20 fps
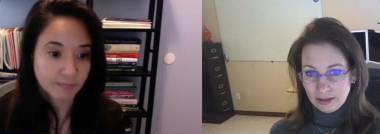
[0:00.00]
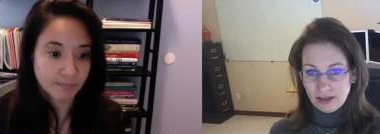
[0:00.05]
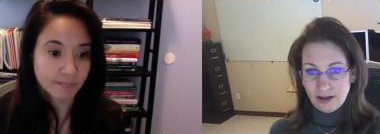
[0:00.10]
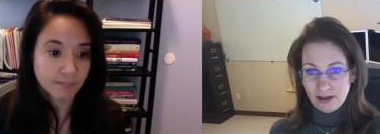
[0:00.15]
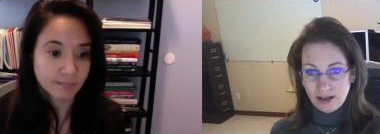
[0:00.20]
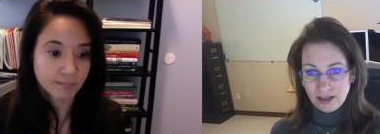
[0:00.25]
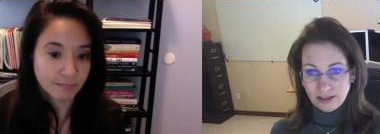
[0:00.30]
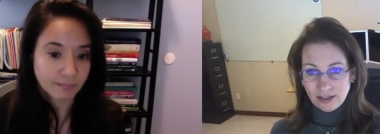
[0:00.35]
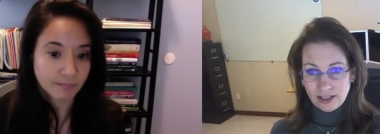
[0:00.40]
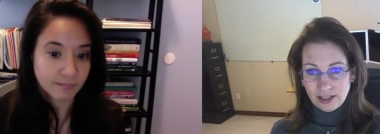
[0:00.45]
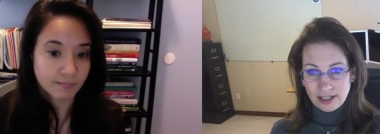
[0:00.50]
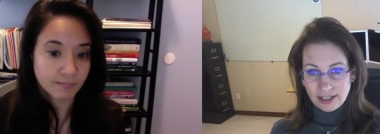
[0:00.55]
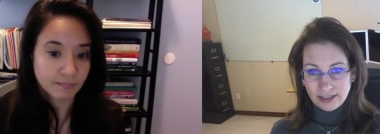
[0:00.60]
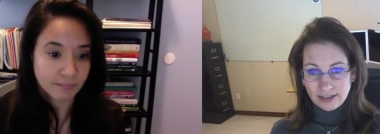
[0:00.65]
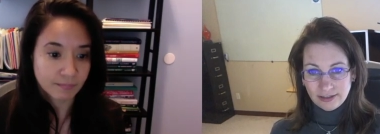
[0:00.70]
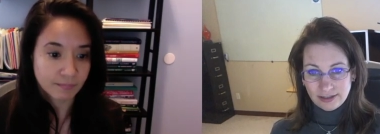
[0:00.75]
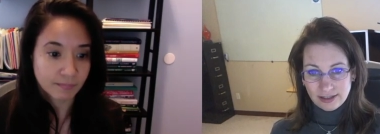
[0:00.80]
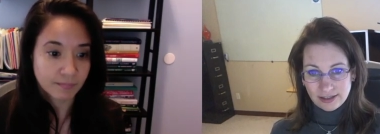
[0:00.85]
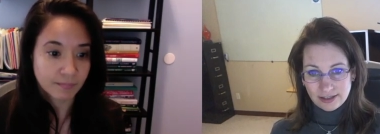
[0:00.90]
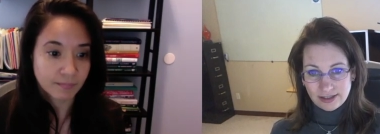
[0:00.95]

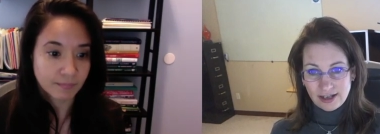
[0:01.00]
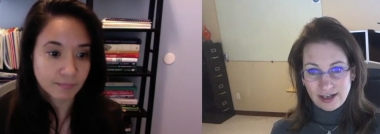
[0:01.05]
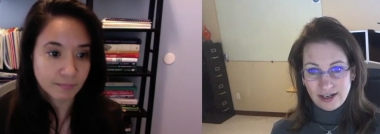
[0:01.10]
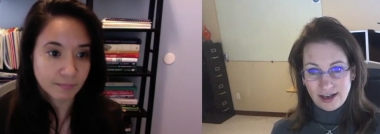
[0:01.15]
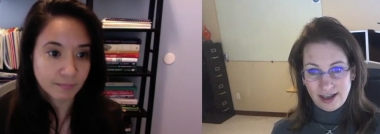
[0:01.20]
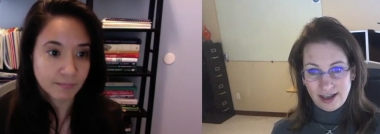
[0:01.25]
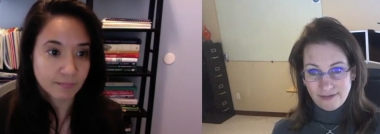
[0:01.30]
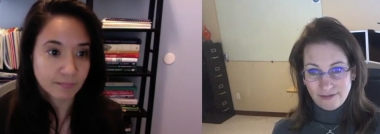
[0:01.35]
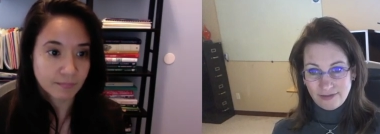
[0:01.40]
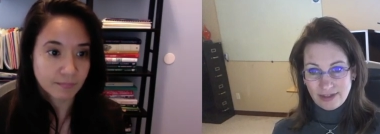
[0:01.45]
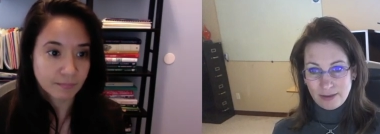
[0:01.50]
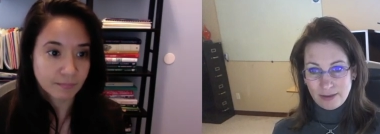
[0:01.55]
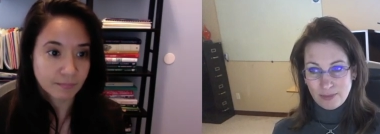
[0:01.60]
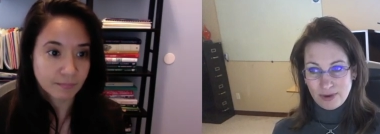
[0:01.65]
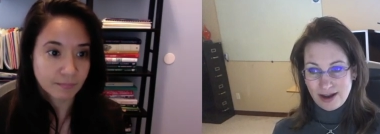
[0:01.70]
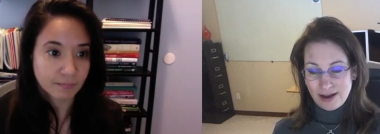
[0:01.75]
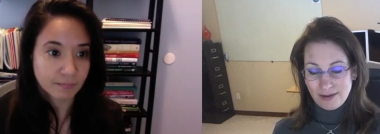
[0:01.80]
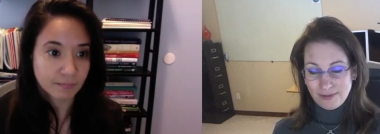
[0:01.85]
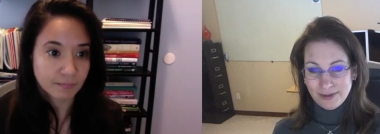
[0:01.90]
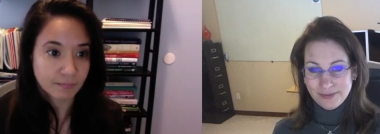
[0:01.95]
Speaker 1: Online does not have that
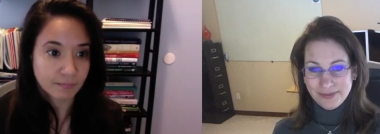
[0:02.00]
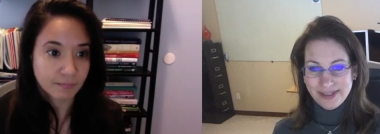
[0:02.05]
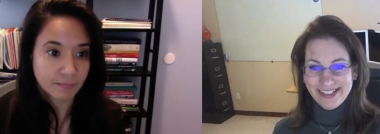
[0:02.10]
problem.